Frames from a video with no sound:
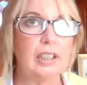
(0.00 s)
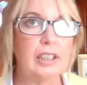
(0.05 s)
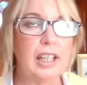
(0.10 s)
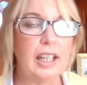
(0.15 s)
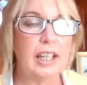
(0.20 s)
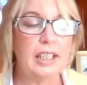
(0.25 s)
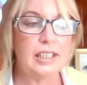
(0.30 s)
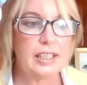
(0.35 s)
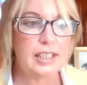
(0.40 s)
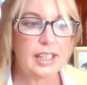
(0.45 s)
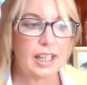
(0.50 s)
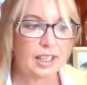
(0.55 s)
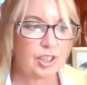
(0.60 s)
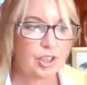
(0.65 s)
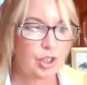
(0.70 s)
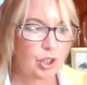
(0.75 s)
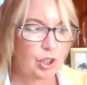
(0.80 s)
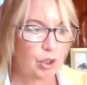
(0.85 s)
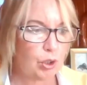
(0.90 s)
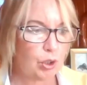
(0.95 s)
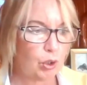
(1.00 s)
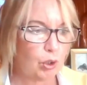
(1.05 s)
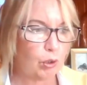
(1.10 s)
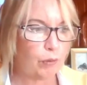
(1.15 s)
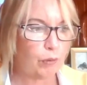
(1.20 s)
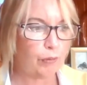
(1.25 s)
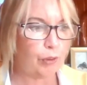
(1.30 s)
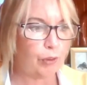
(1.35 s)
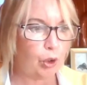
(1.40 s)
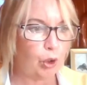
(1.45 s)
condense it
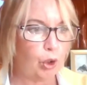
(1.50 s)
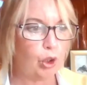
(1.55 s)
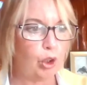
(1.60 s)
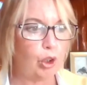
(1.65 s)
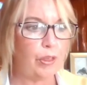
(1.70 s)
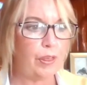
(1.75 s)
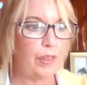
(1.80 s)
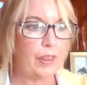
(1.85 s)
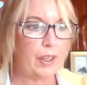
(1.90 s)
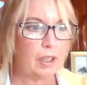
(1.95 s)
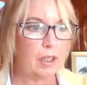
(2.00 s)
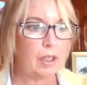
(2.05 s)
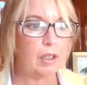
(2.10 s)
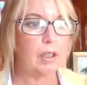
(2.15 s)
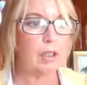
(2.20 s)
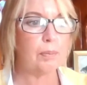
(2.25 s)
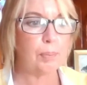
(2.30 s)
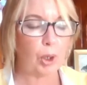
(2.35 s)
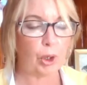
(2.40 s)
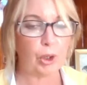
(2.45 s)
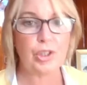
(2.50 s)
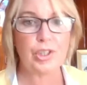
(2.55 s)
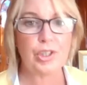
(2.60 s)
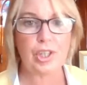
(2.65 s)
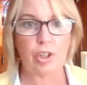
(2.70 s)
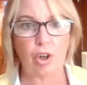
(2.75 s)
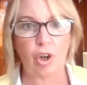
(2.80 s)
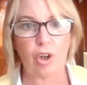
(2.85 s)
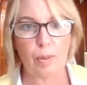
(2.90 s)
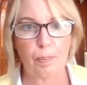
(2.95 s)
all for the
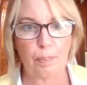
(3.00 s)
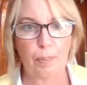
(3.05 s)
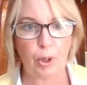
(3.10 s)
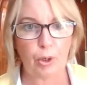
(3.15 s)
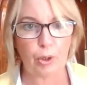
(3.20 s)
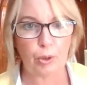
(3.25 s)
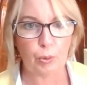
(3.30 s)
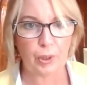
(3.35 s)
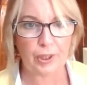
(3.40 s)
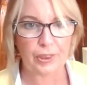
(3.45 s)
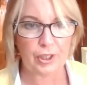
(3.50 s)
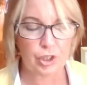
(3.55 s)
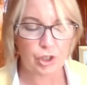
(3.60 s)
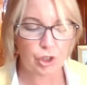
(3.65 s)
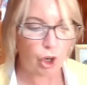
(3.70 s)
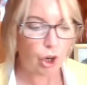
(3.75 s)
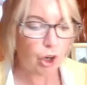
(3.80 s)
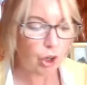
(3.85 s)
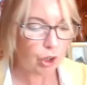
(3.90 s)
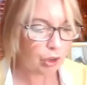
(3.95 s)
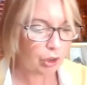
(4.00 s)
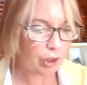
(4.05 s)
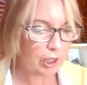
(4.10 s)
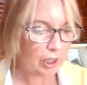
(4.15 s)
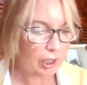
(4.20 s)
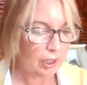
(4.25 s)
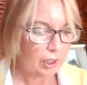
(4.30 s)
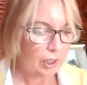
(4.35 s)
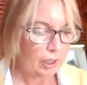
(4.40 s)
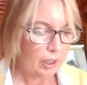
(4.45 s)
person on a boat with a dog,